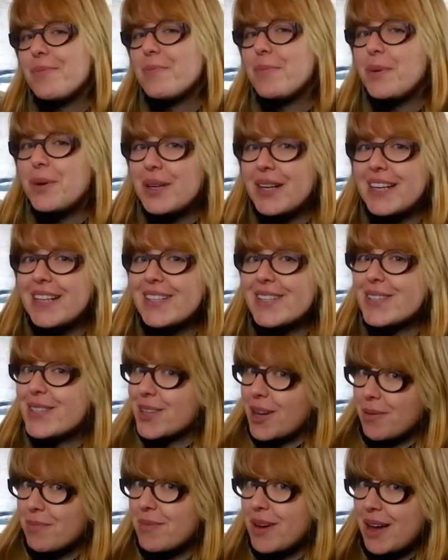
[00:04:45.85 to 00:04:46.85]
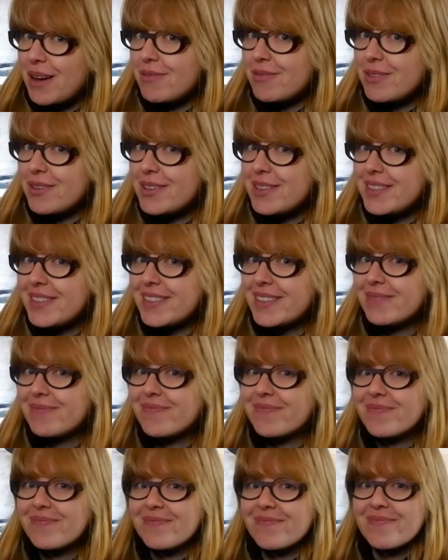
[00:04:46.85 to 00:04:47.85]
you put in some effort,
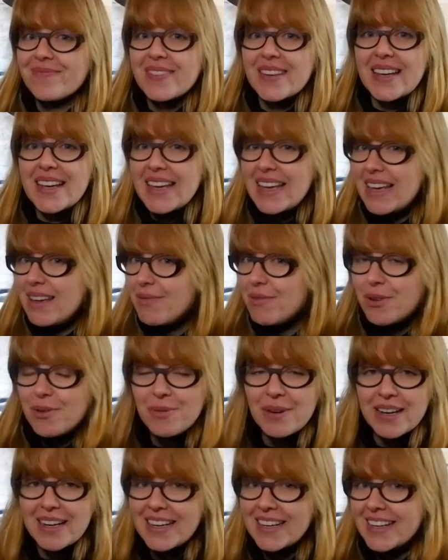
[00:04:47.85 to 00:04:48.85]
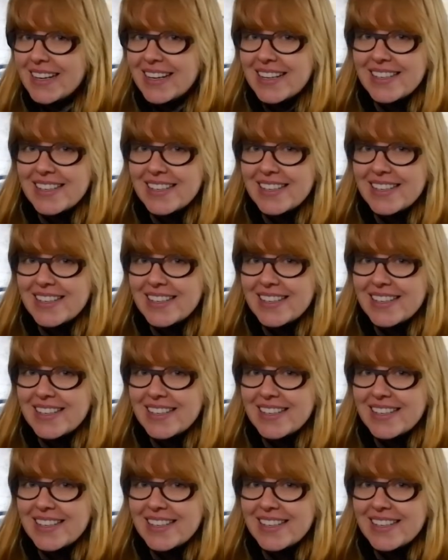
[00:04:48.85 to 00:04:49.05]
even when it